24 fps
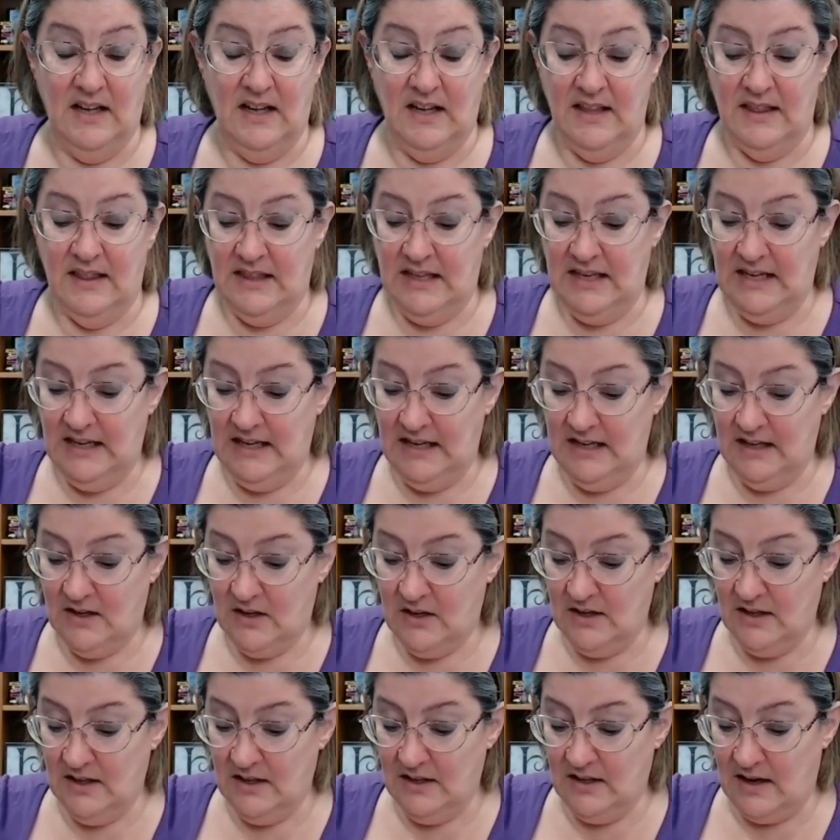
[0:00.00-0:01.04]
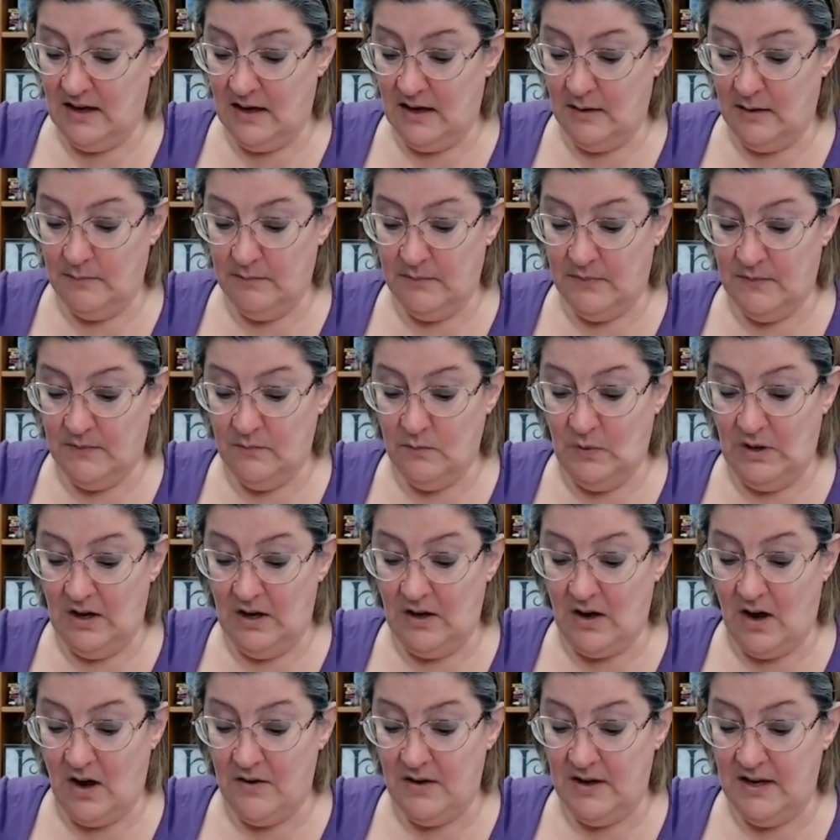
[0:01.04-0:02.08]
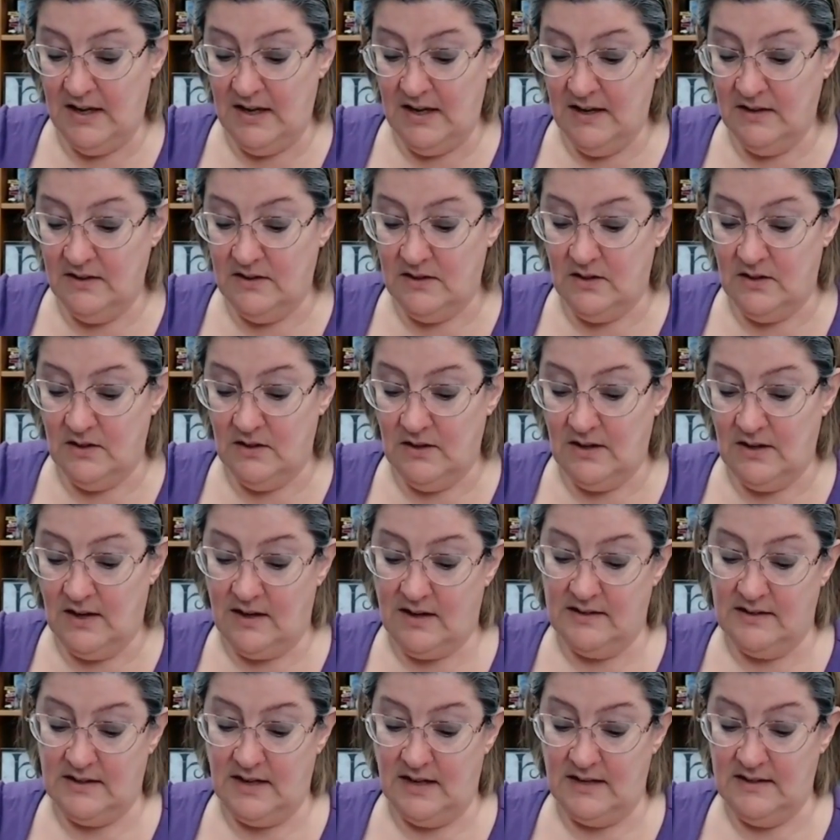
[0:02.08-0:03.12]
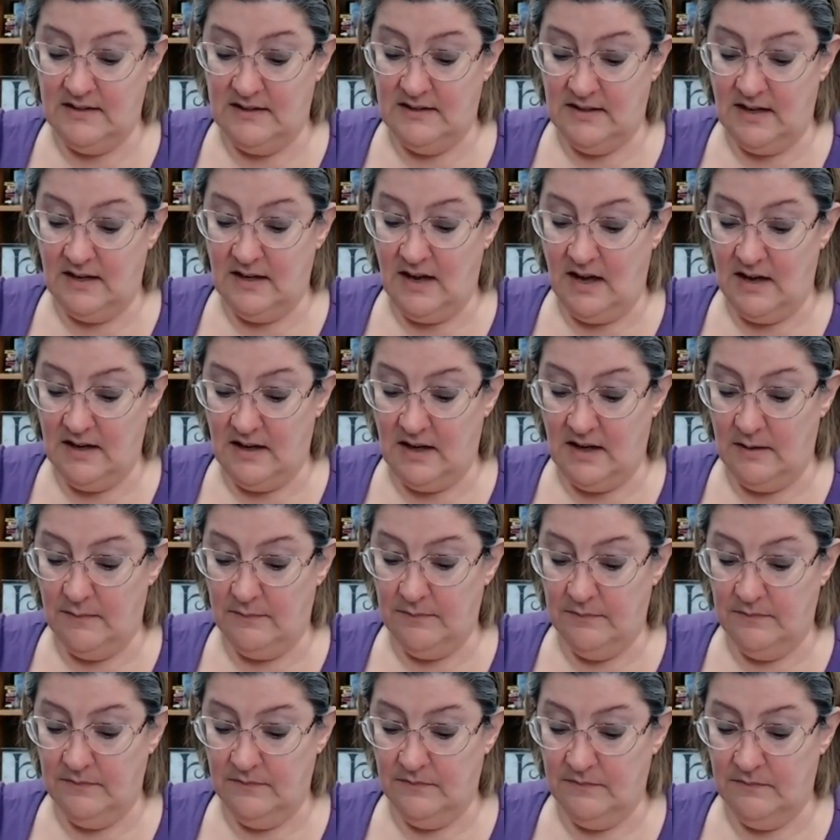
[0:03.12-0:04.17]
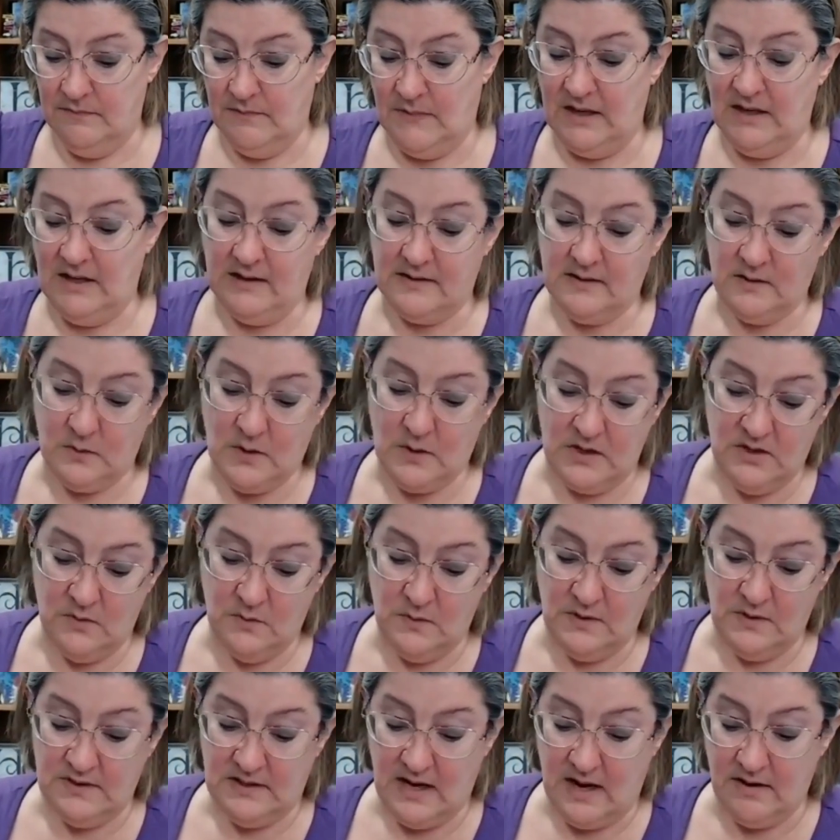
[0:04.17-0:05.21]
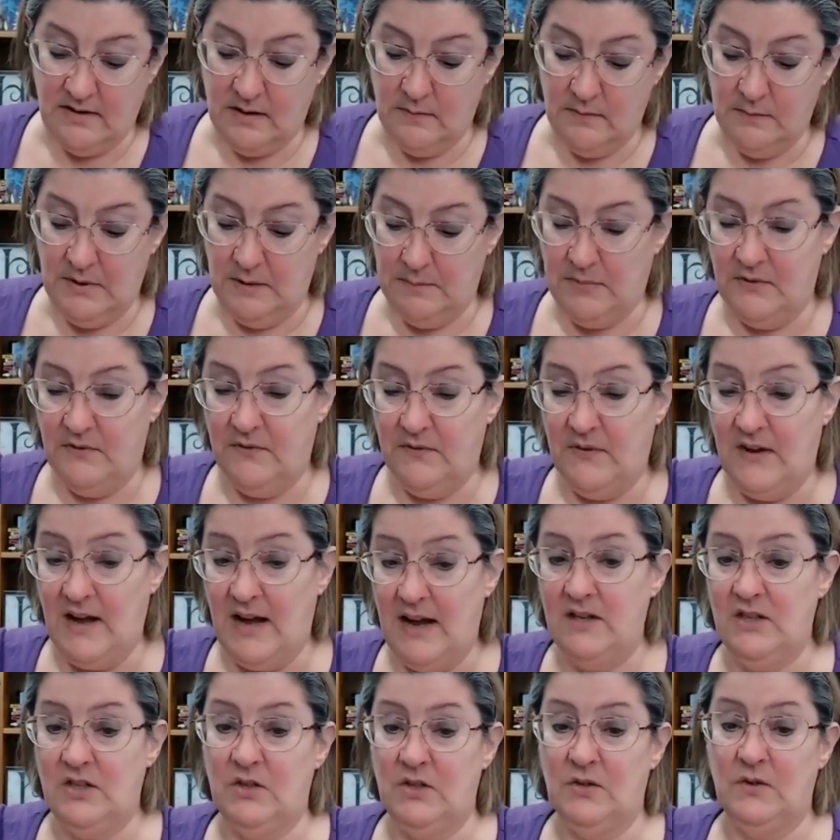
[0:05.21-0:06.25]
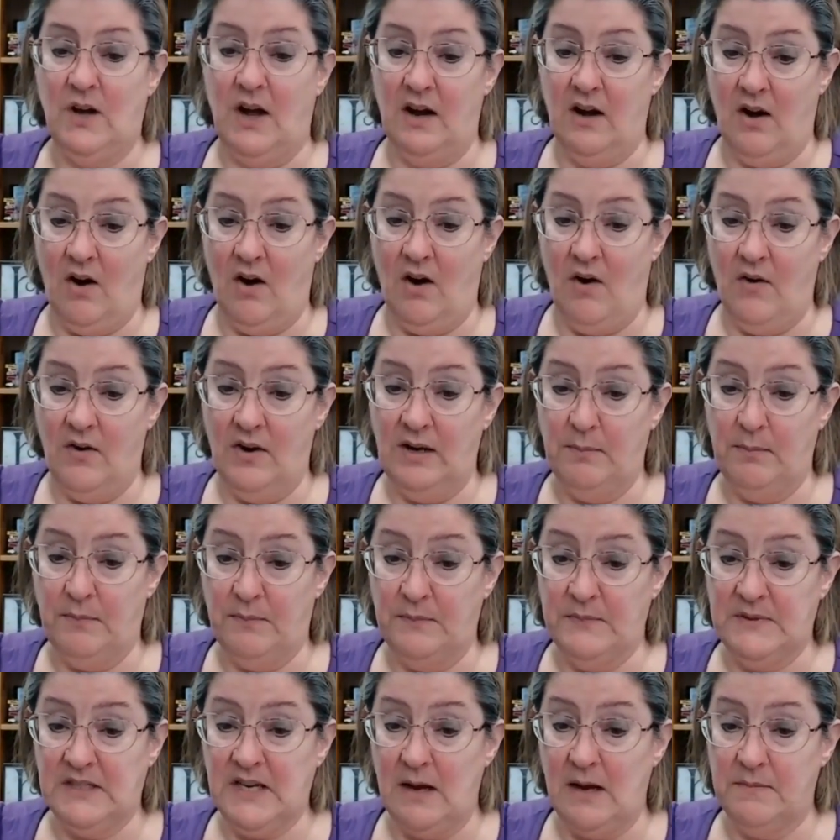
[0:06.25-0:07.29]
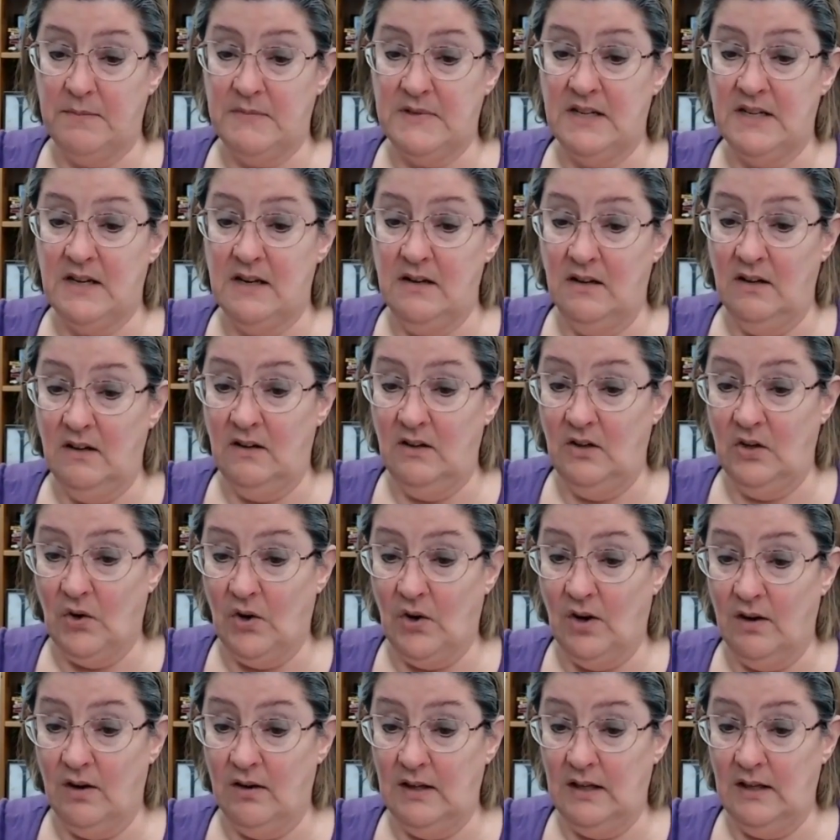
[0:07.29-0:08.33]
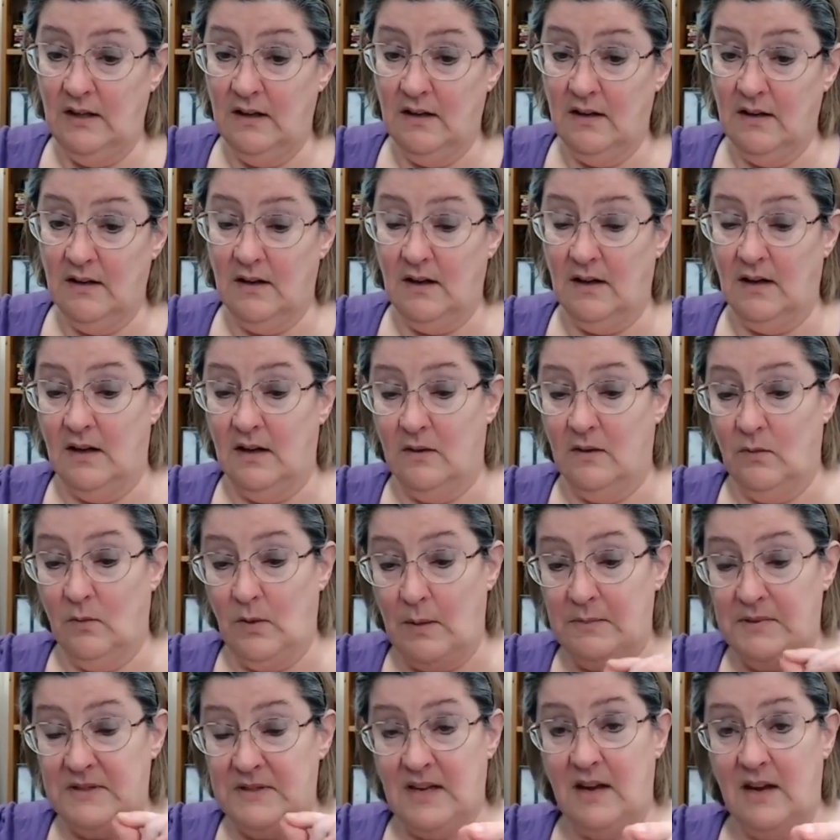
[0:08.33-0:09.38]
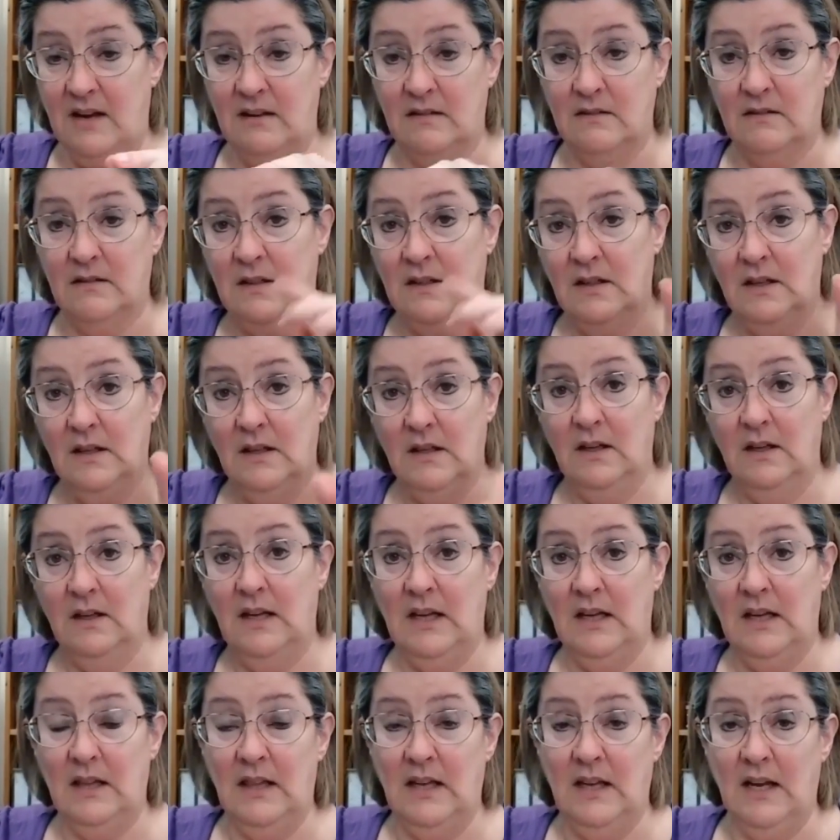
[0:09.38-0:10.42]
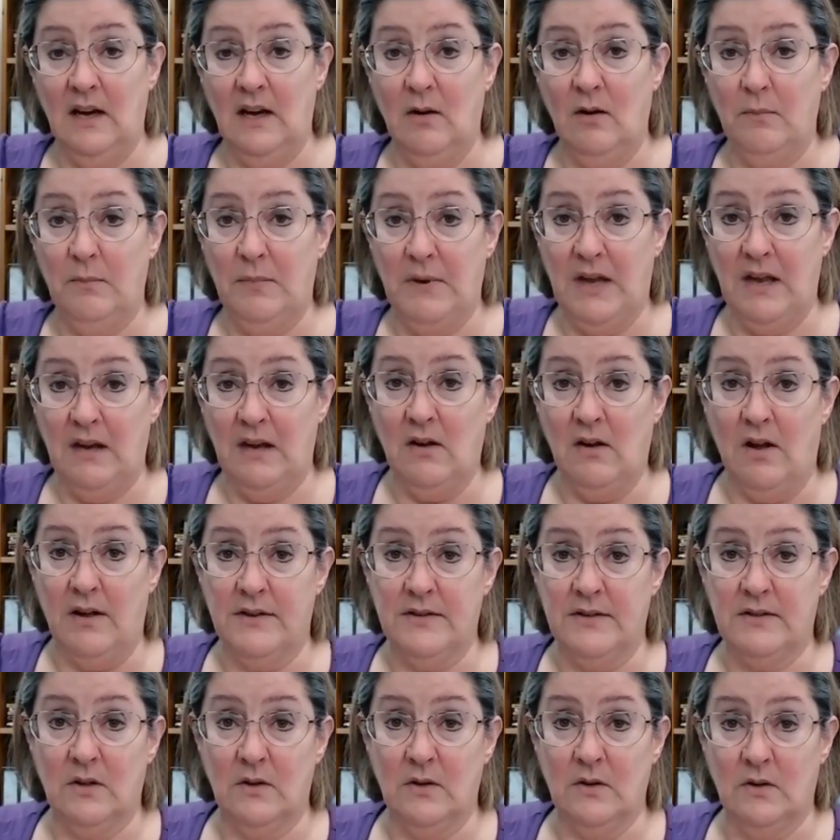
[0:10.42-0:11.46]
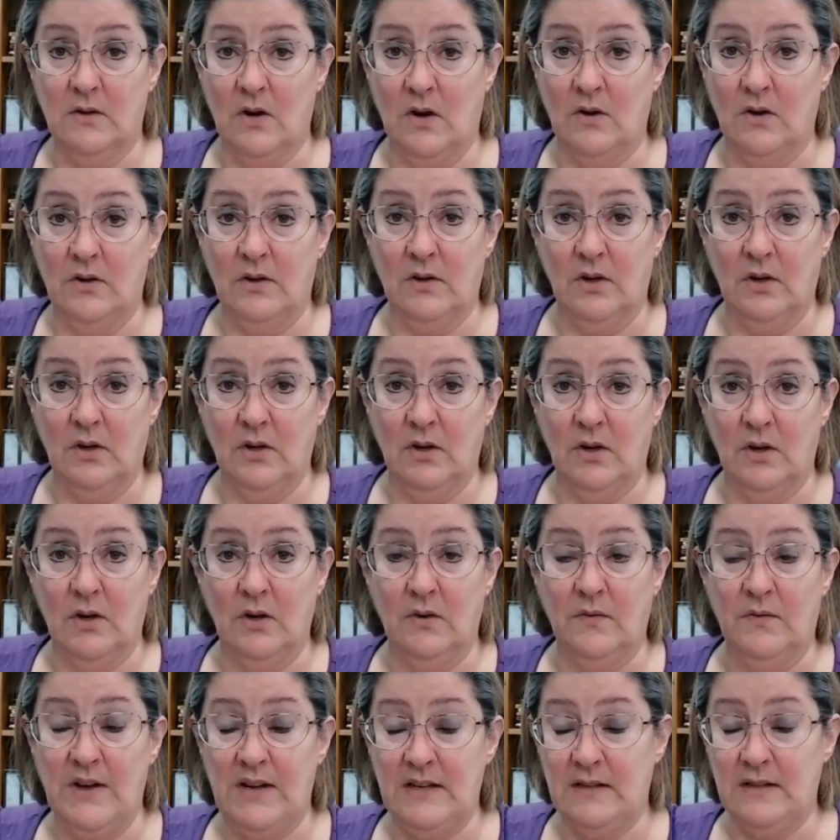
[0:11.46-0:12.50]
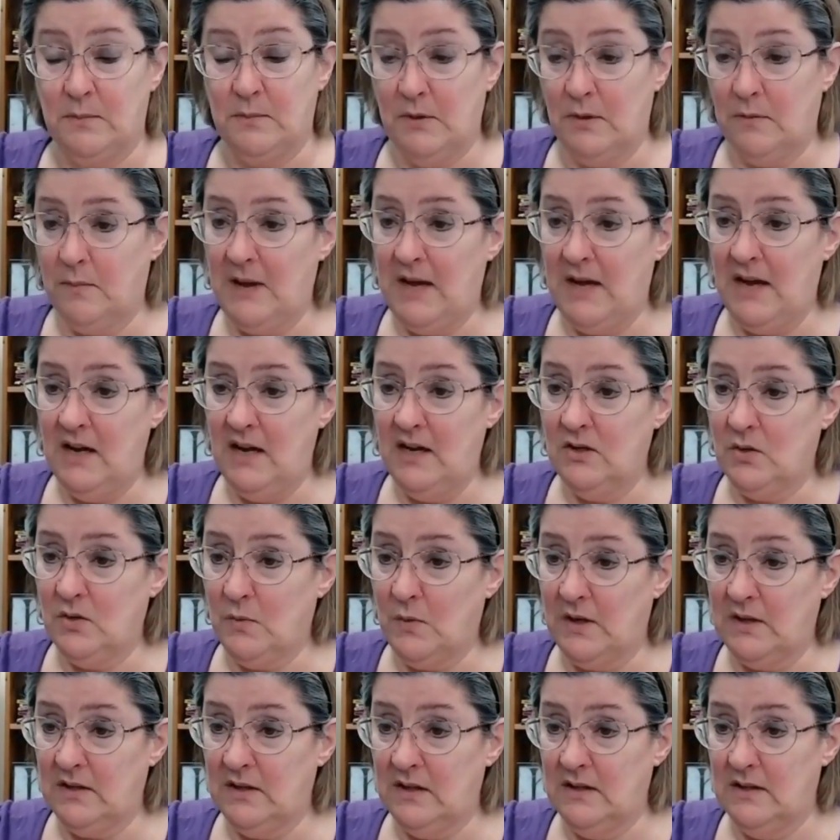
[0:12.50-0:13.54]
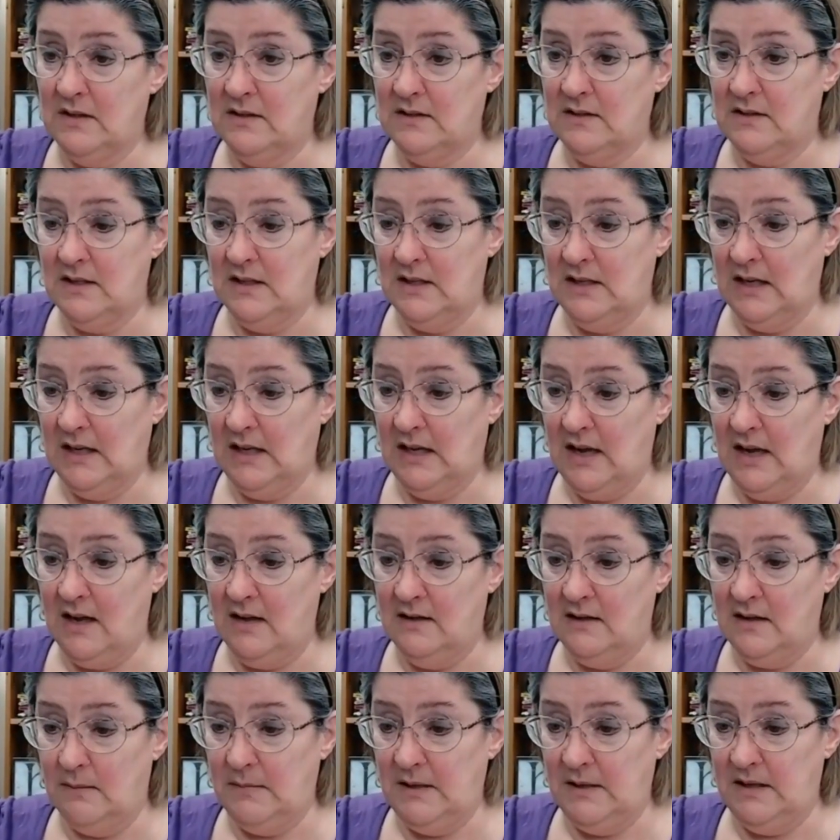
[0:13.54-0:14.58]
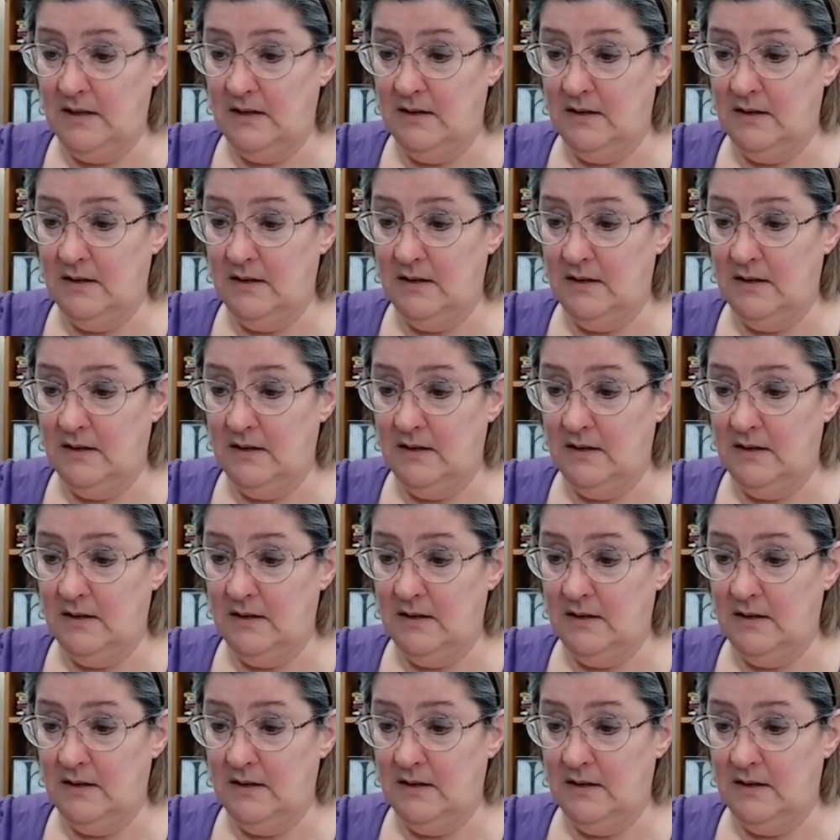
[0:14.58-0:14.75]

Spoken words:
we already answered, because I said my next question was, how can people find you? I already typed in your website in there, but also go to her Facebook page. What is it again, Debbie?